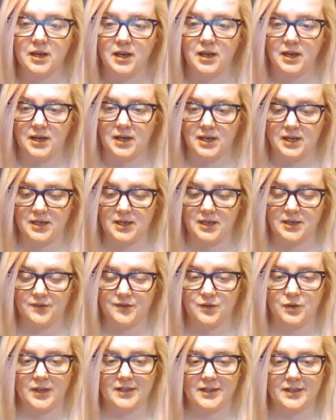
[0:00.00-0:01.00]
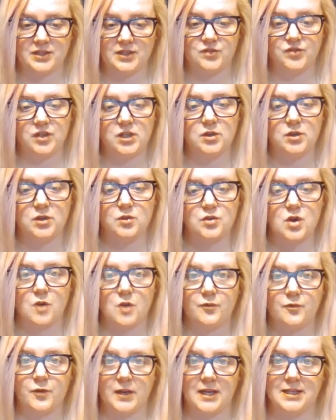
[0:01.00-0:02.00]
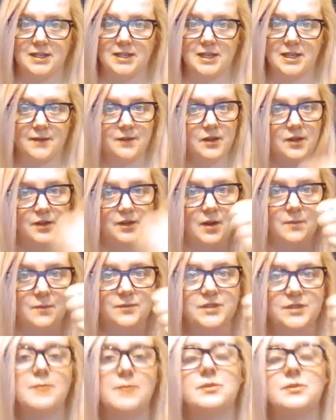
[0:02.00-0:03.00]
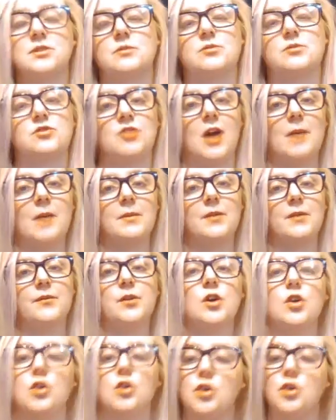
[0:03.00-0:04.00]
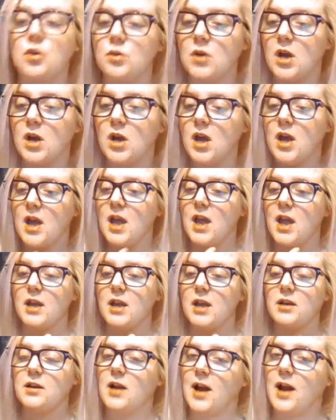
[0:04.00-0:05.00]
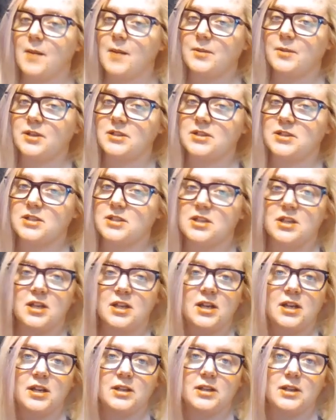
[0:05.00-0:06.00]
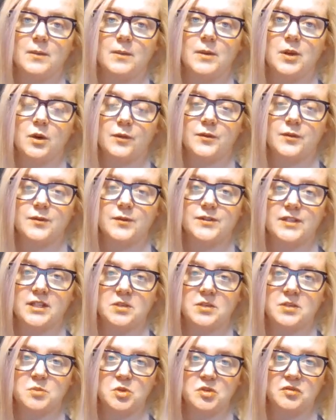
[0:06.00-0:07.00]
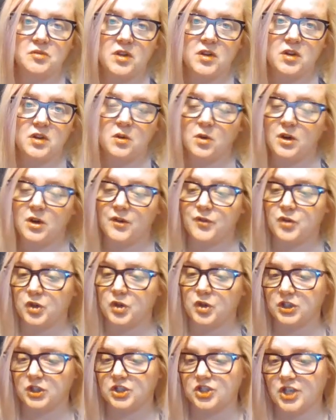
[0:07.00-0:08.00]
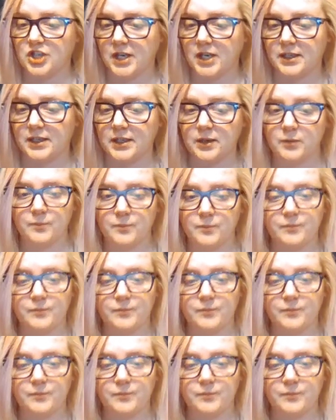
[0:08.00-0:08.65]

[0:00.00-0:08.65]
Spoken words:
If you like this video, don't forget to give it a thumbs up, subscribe if you're new, and comment. Let me know if you've seen the movie or if you're going to check it out.